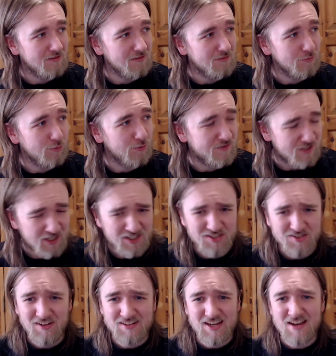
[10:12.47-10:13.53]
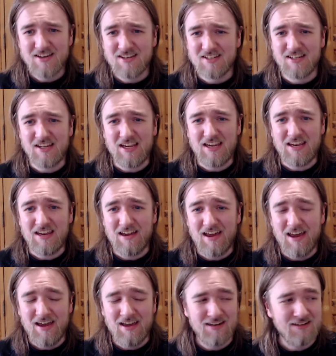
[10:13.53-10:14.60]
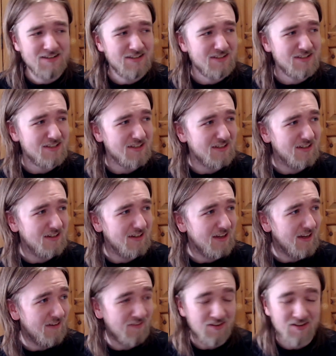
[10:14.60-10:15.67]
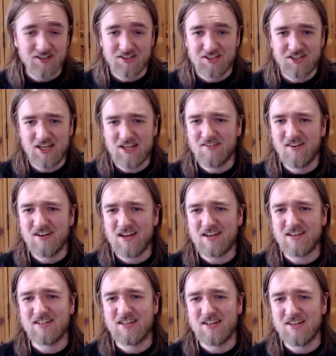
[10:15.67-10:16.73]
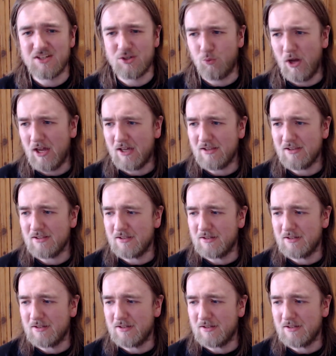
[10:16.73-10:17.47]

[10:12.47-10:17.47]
with sexual identity, and in regards to gender identity as well,